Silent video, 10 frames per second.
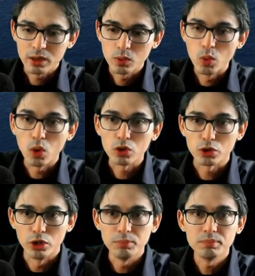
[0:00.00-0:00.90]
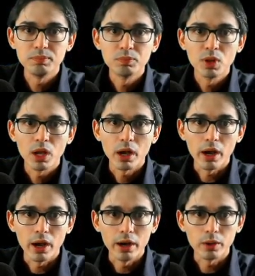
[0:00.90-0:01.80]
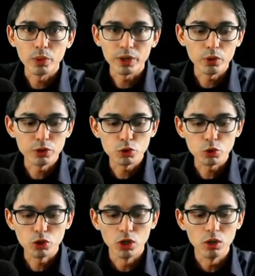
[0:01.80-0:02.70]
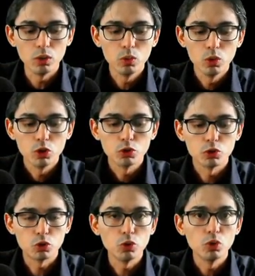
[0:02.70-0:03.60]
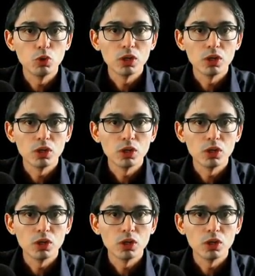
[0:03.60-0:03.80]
Google Chrome, and we're going to go to